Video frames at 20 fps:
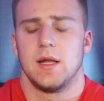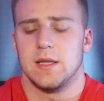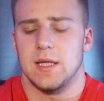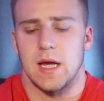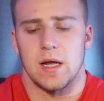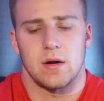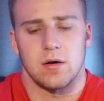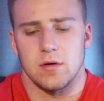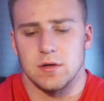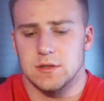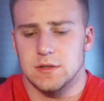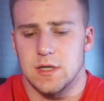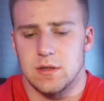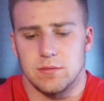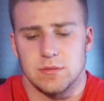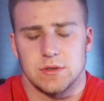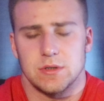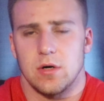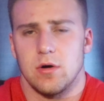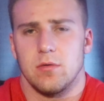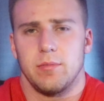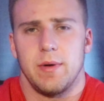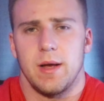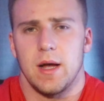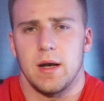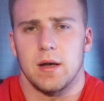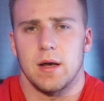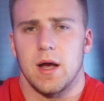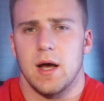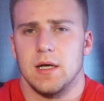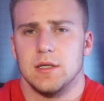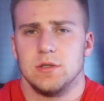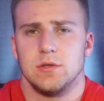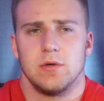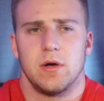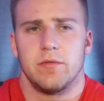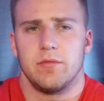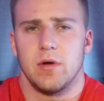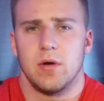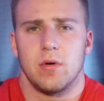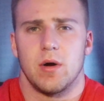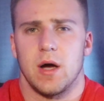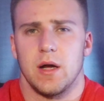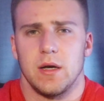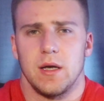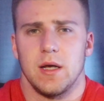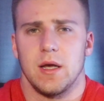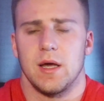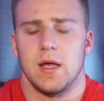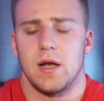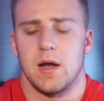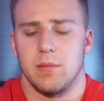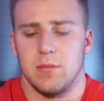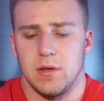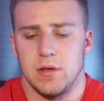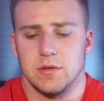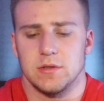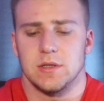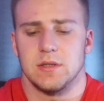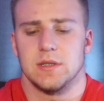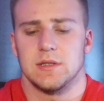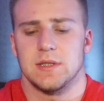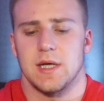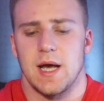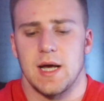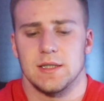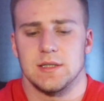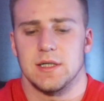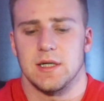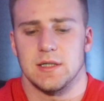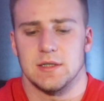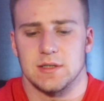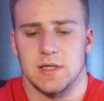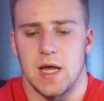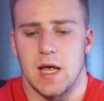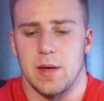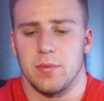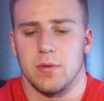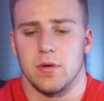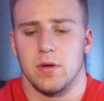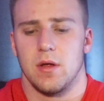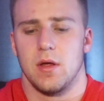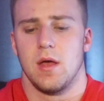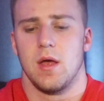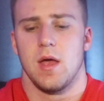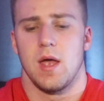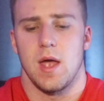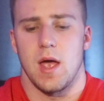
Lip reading: That hurts them so bad, guys. You have no idea. And I'm using this as an example.